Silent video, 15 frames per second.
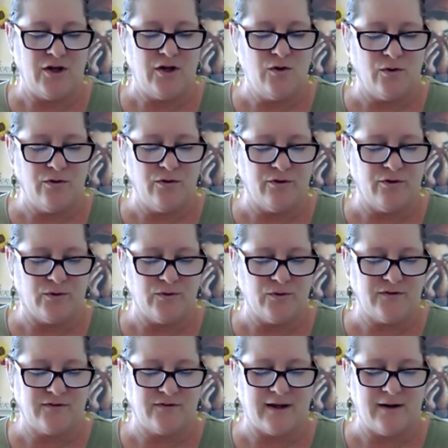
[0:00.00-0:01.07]
Your
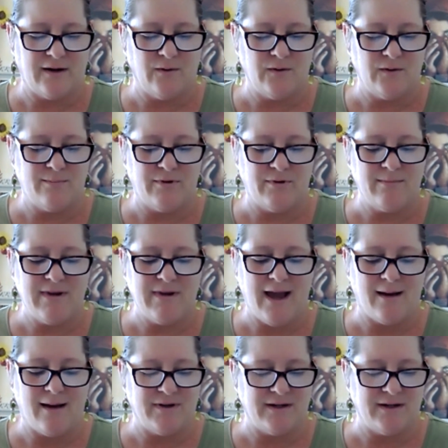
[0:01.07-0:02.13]
thoughts can only bring me
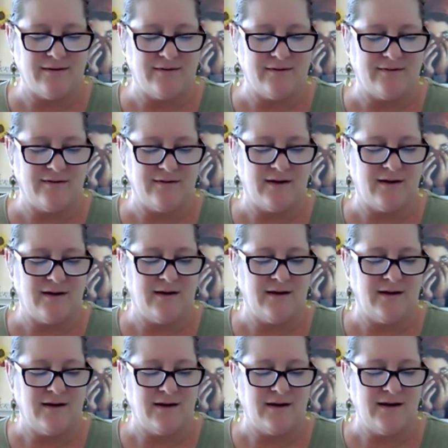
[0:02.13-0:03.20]
happiness.
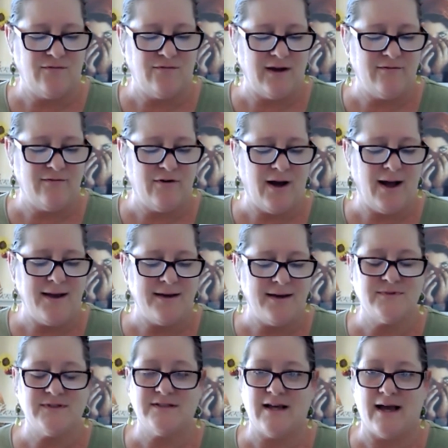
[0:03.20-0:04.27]
If ever I
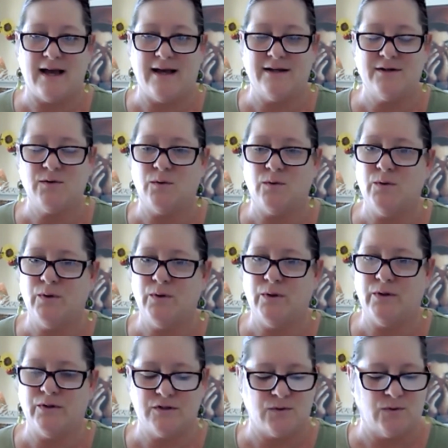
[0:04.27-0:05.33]
am sad or
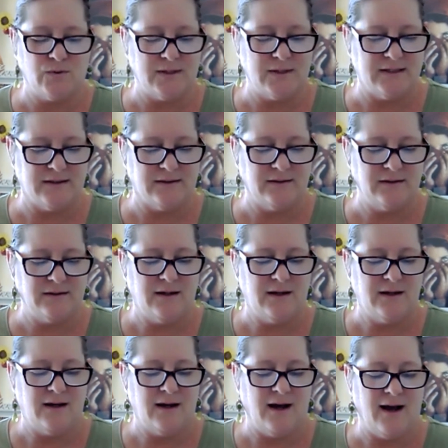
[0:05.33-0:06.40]
hurt or ill,
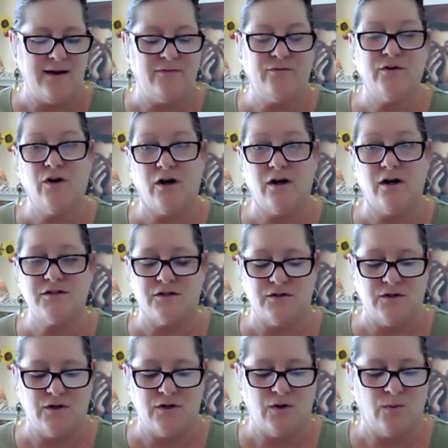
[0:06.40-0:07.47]
I have
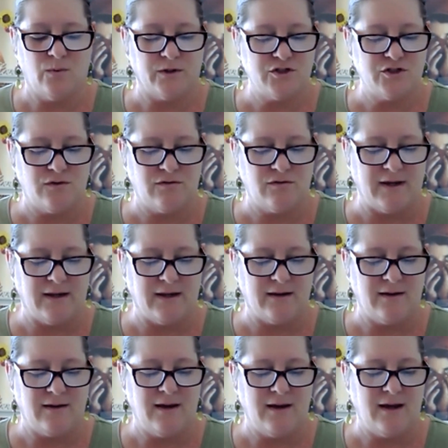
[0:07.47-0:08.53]
forgotten what you think
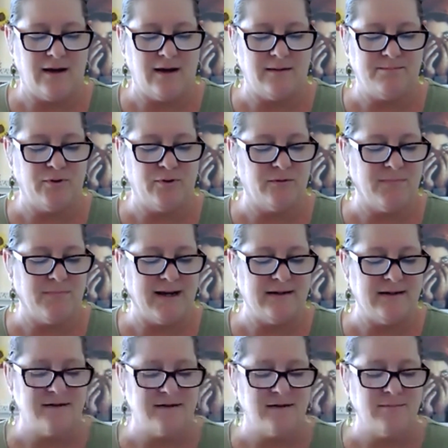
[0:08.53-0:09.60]
and put my
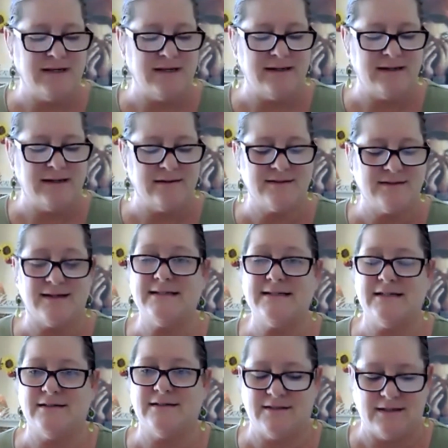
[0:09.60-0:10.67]
little meaningless
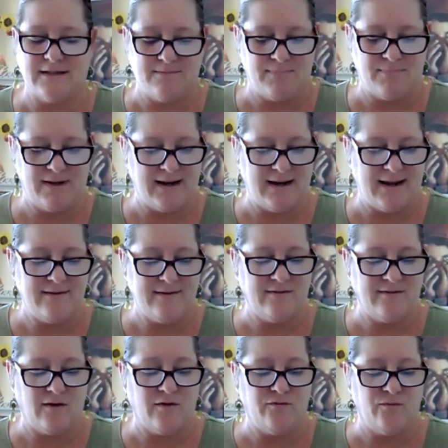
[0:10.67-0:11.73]
ideas in place
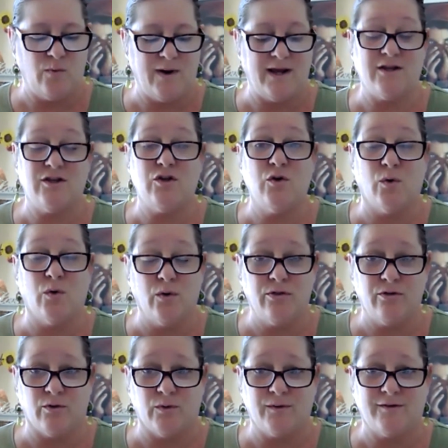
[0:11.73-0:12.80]
of where your
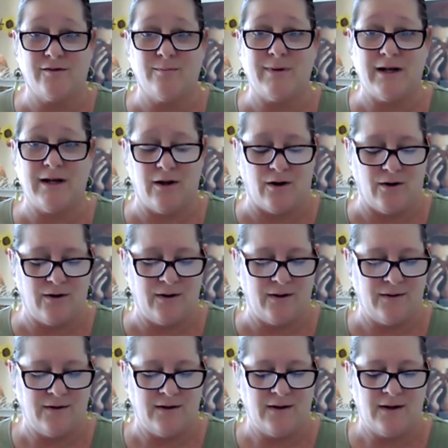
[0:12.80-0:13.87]
thoughts belong
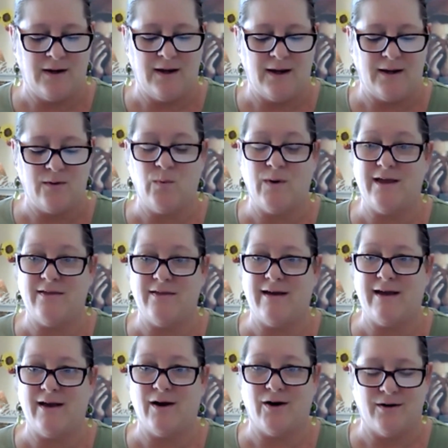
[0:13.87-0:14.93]
and where
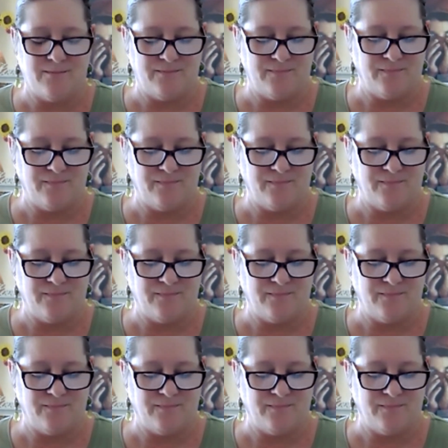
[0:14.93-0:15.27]
they are.